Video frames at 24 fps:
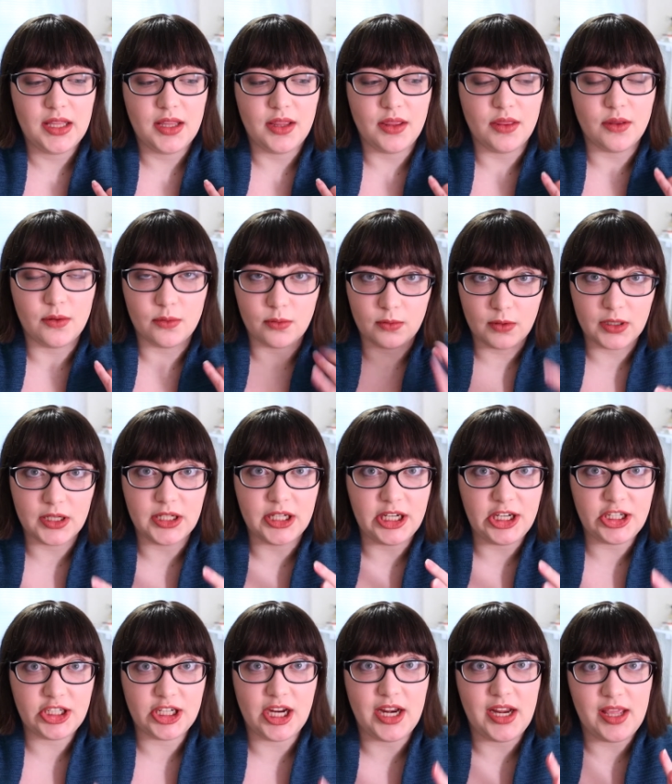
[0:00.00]
the really
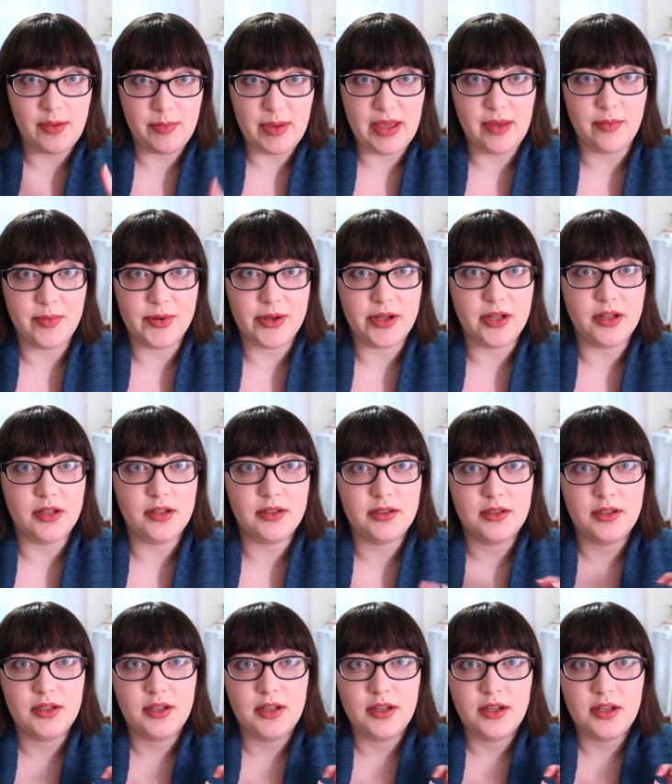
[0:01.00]
shitty people
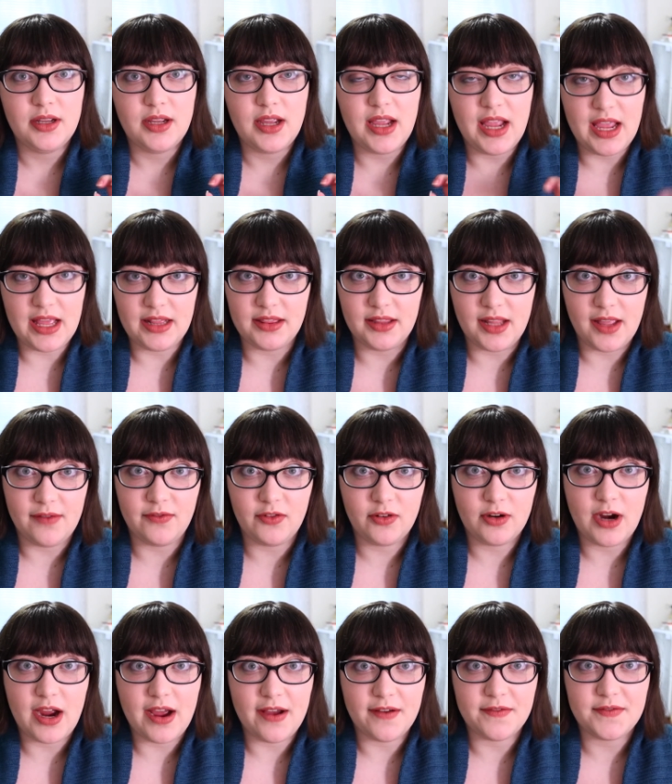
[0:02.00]
in
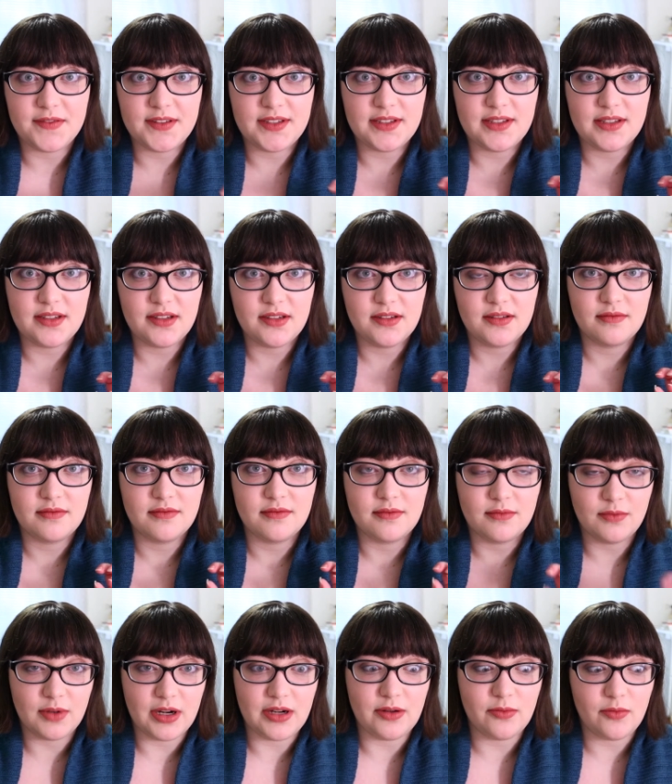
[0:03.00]
Lovecraft's
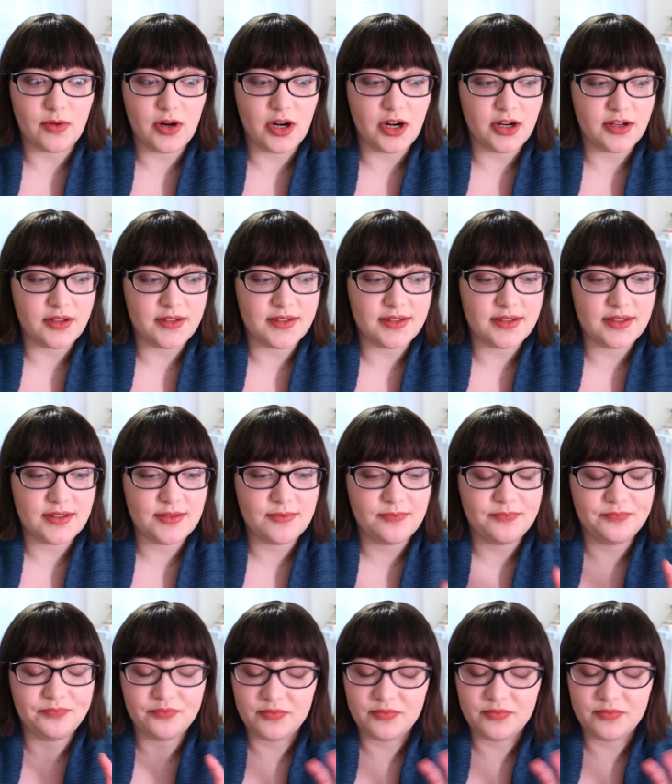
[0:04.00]
written works.